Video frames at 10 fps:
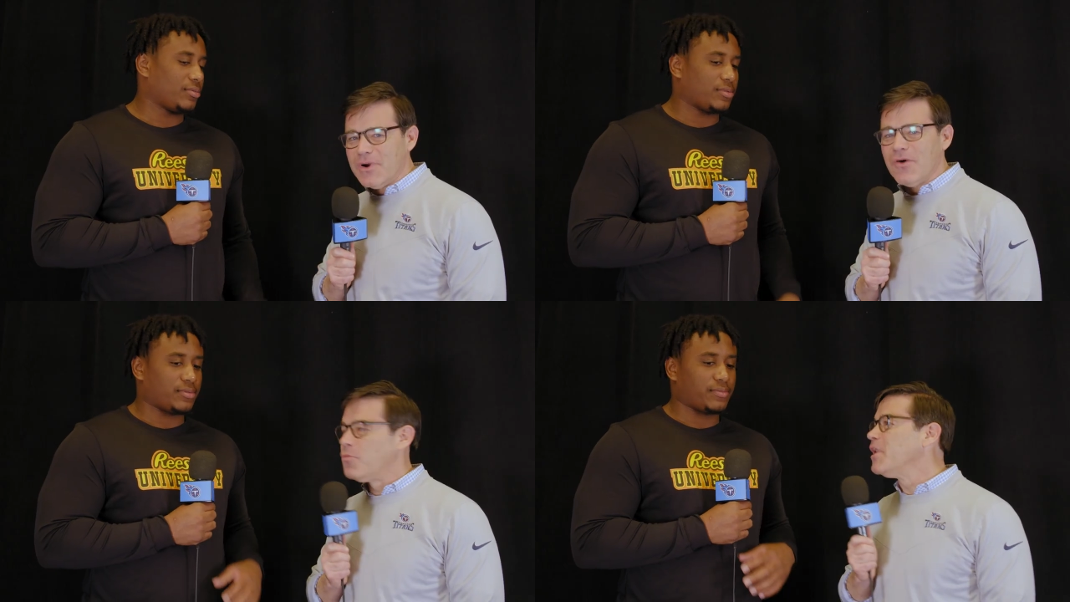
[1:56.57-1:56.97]

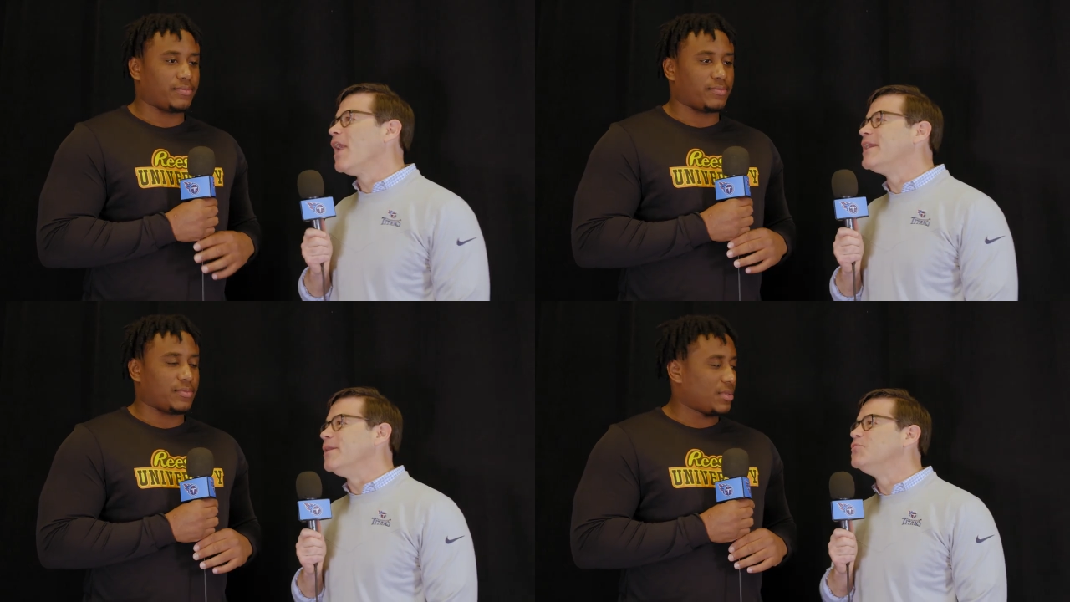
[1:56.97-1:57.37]
Speaker 1: Well, we
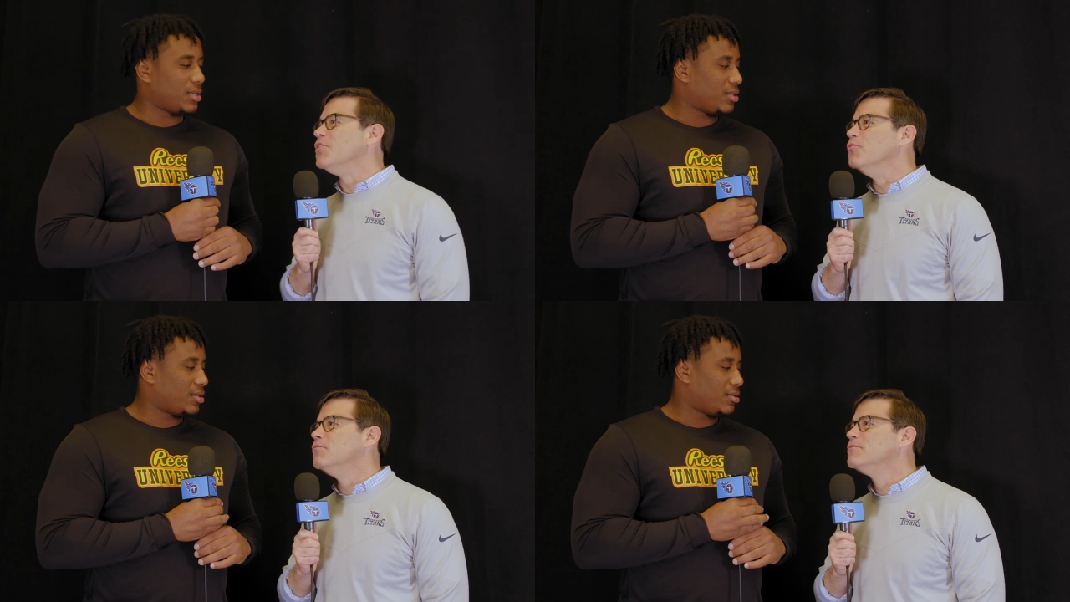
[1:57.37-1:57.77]
like him
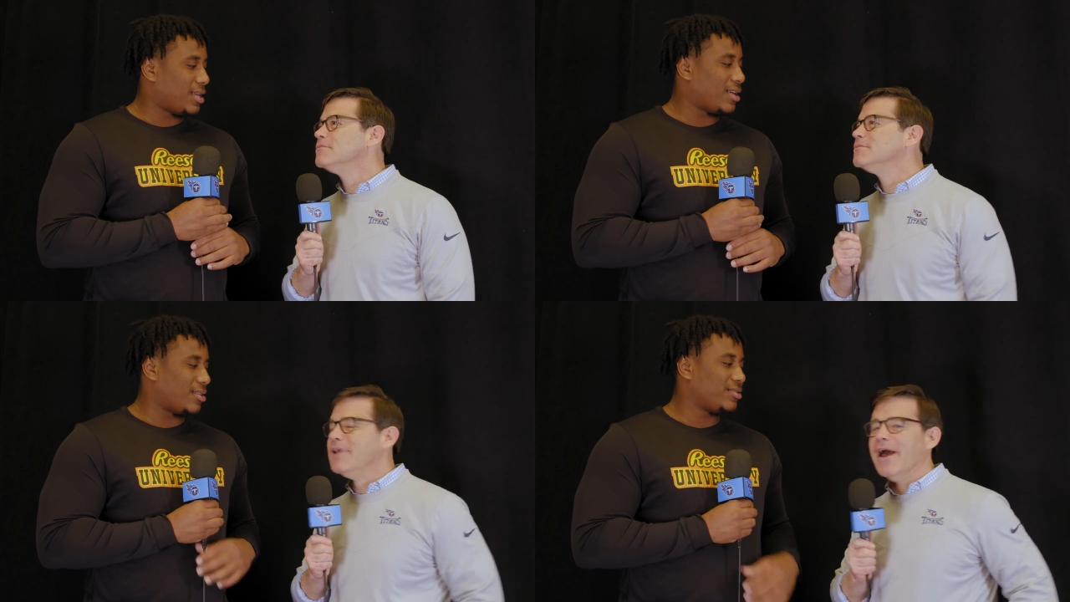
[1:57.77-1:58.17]
too.
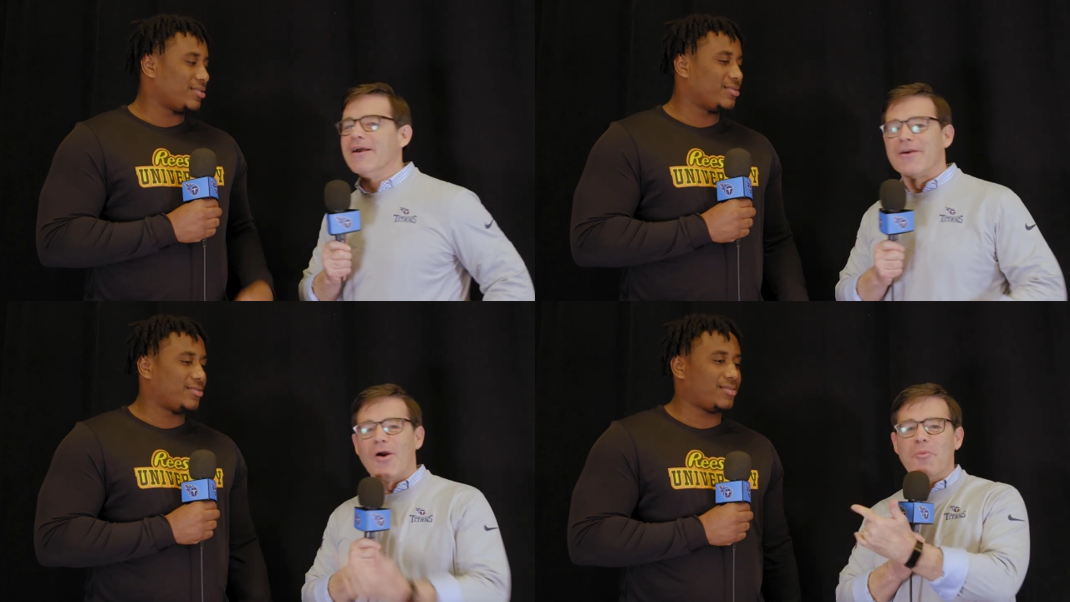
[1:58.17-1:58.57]
Yeah. Yeah.
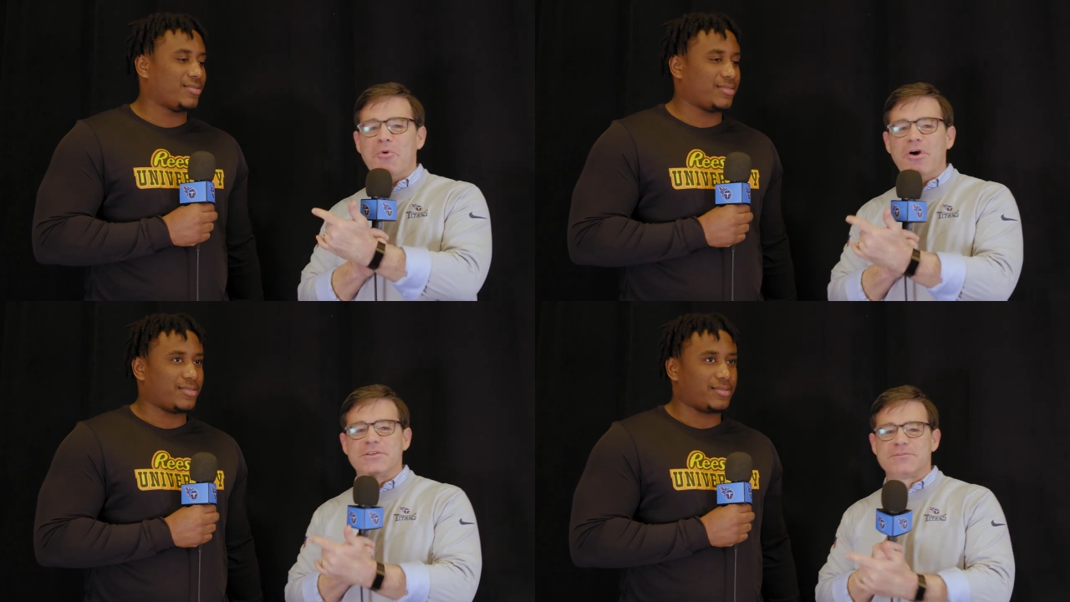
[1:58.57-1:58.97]
Karl
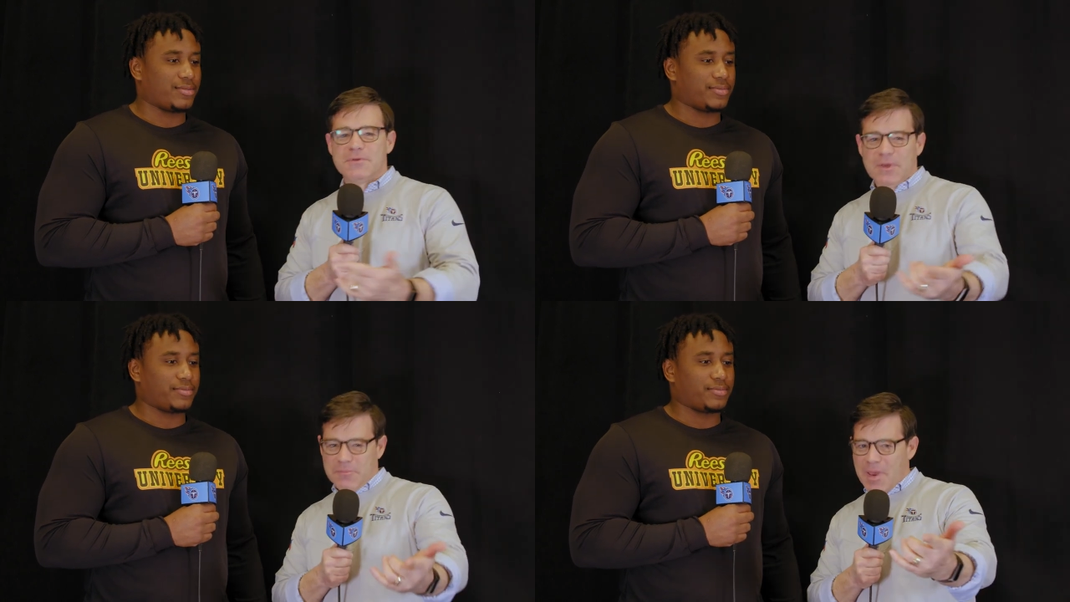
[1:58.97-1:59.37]
Brooks,
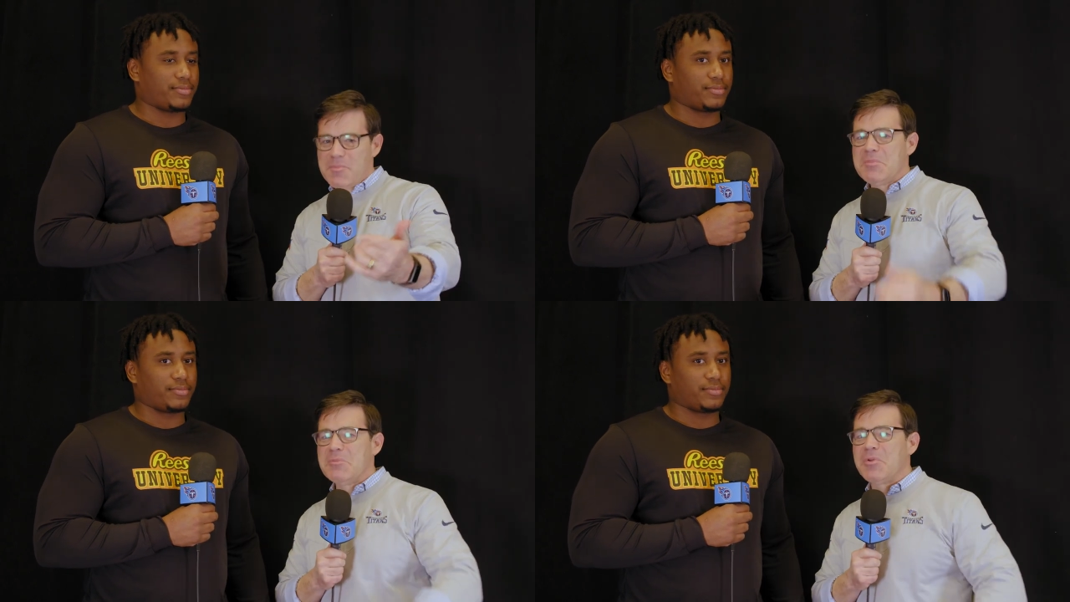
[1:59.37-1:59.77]

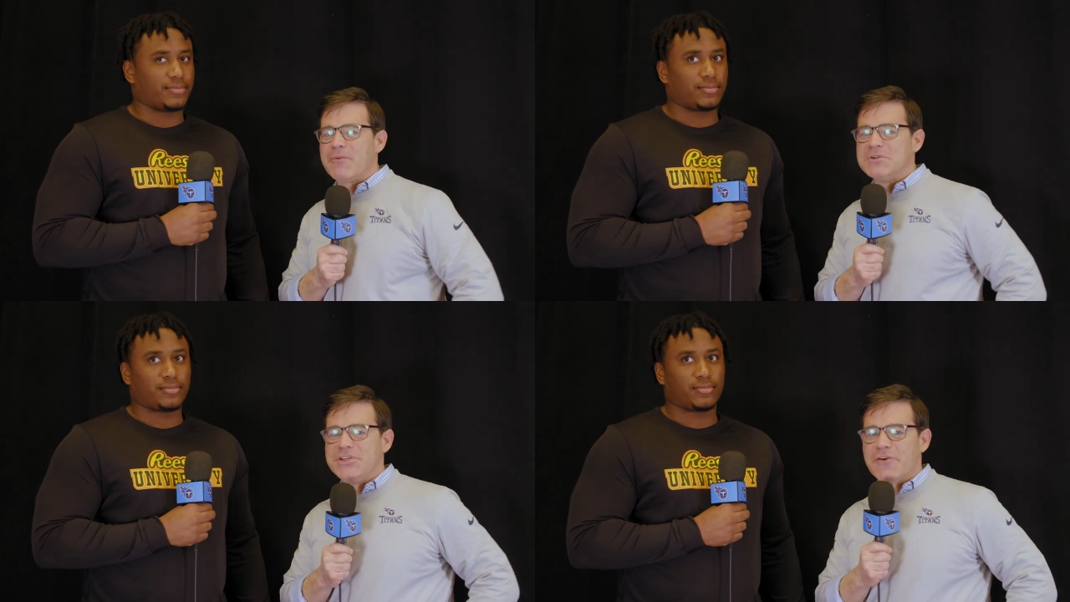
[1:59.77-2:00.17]
maybe be
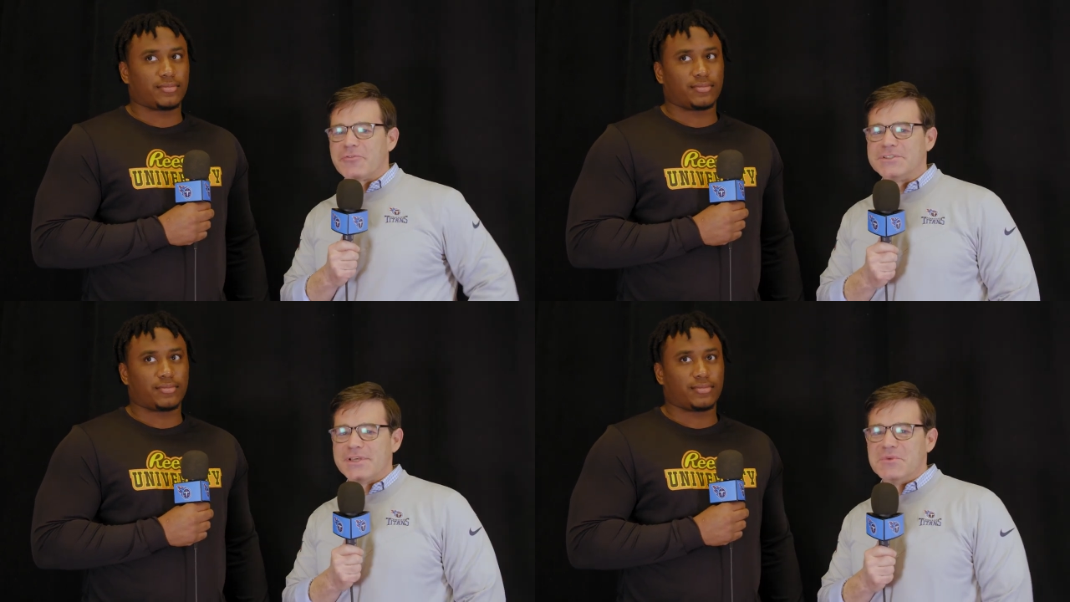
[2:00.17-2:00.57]
playing with
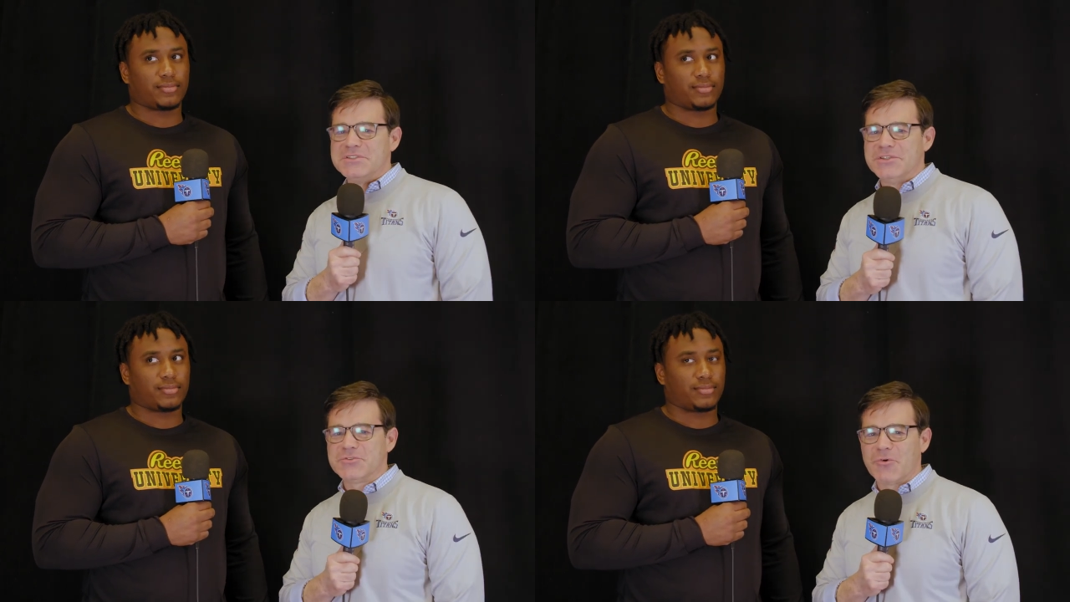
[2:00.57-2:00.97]
Jeffrey
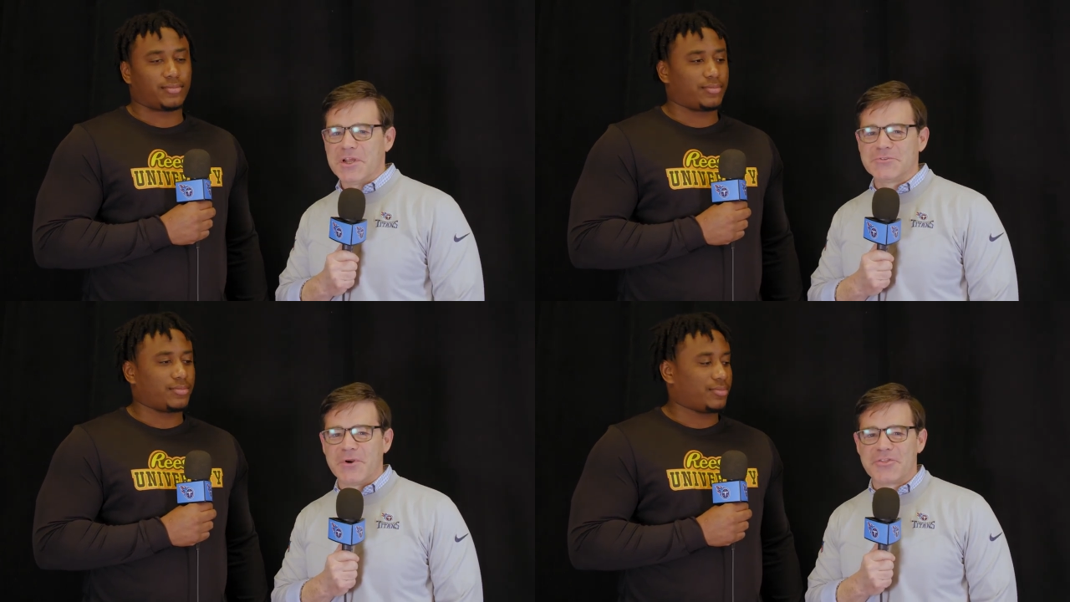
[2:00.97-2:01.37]
Simmons in
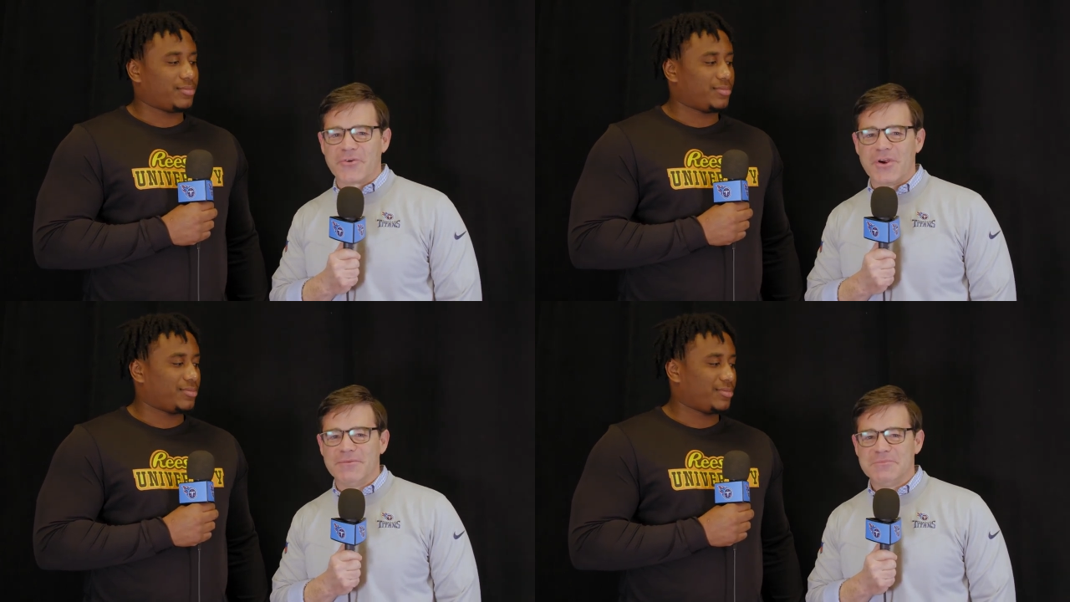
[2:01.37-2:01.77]
twenty
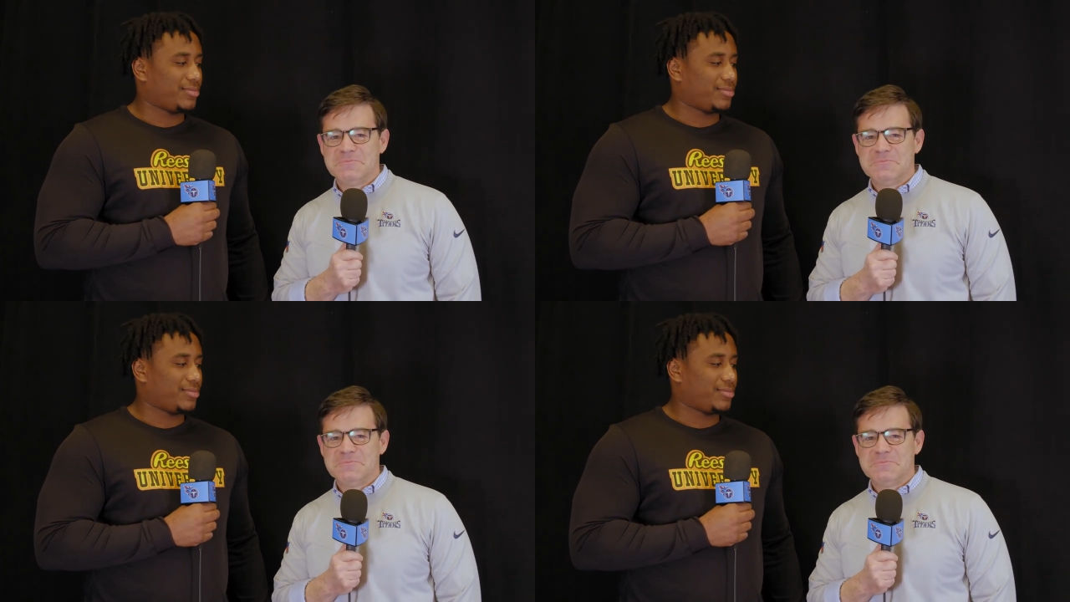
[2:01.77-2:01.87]
twenty-three.